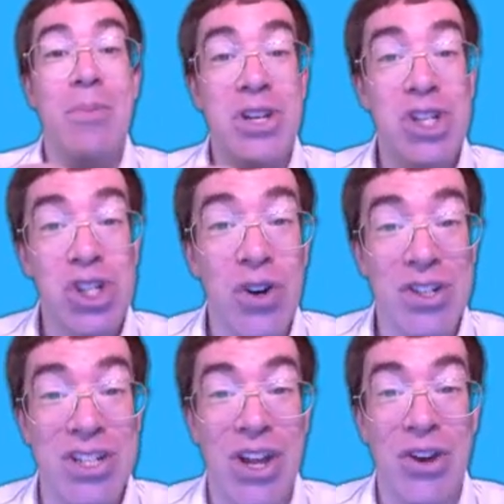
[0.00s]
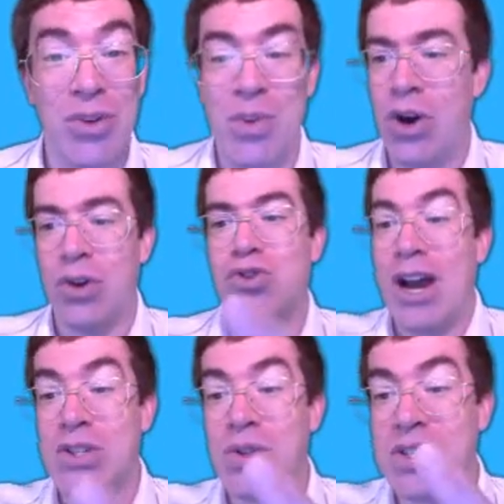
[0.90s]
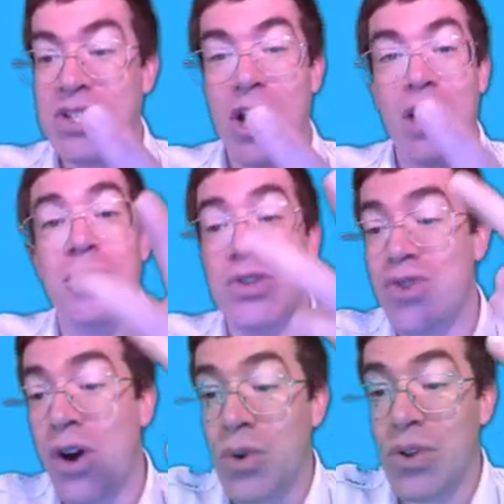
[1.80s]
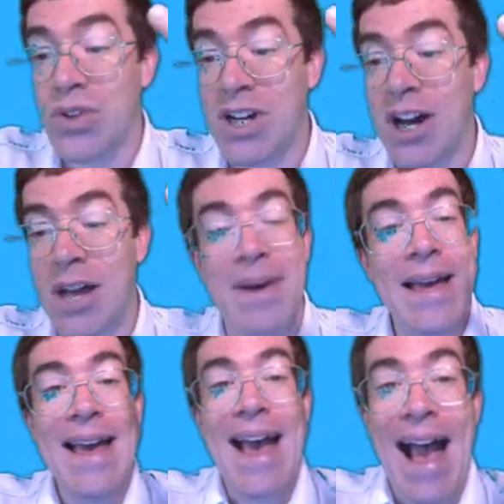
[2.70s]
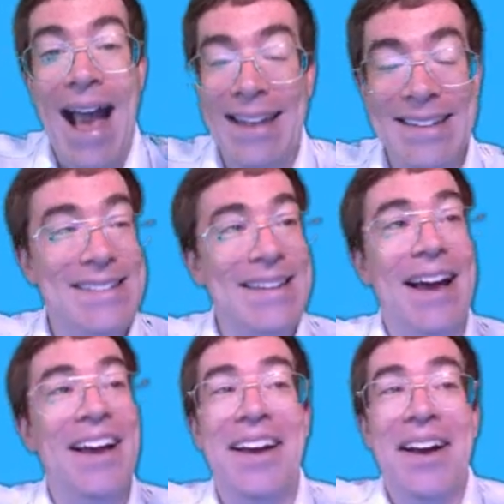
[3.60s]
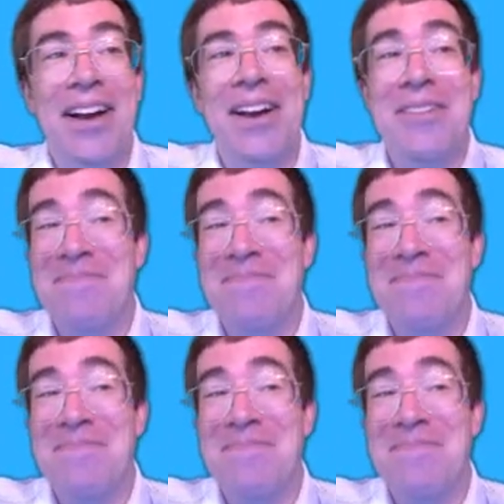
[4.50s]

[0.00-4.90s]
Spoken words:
they would be shocked to know that we're not tracked all the time, controlled all the time, and that